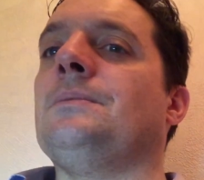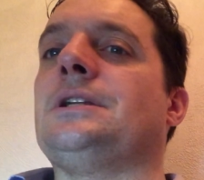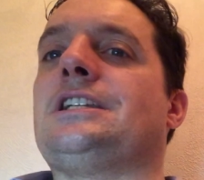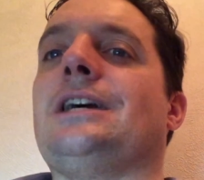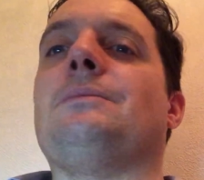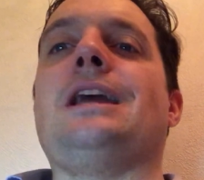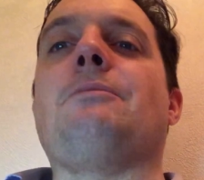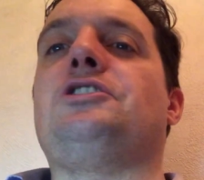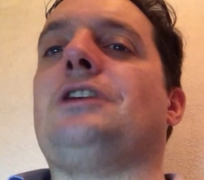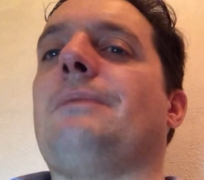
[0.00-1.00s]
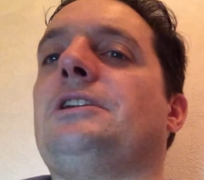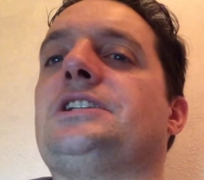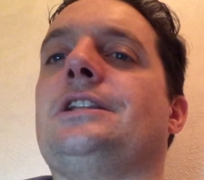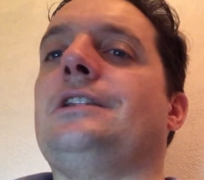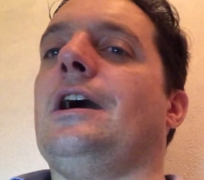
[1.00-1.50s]
But some Labour tribalists
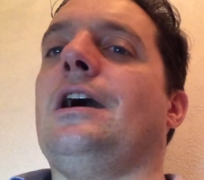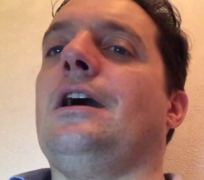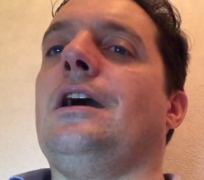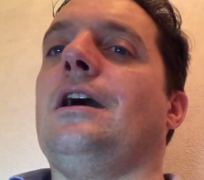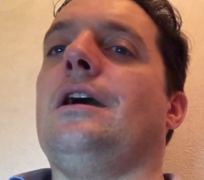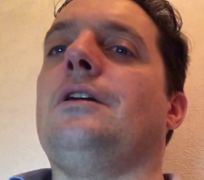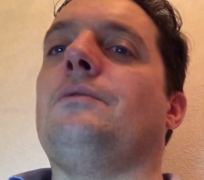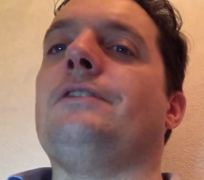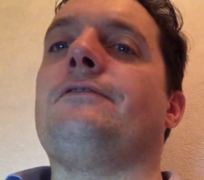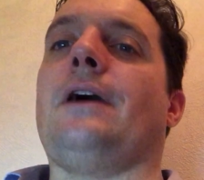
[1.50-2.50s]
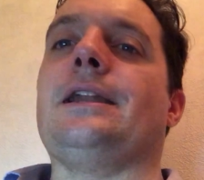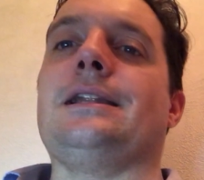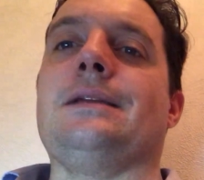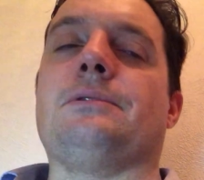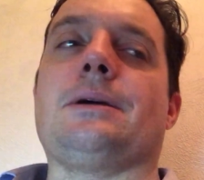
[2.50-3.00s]
said, no, uh uh, uh, uh, we fight
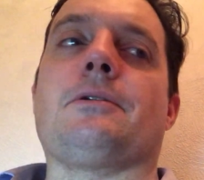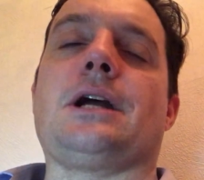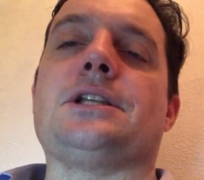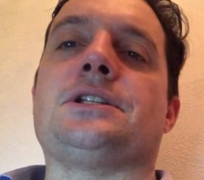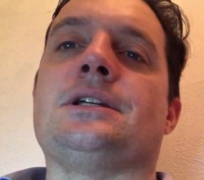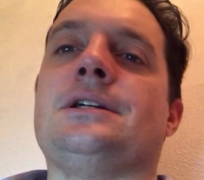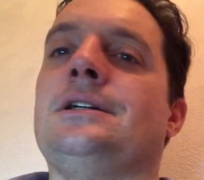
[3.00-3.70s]
Liberal Democrats.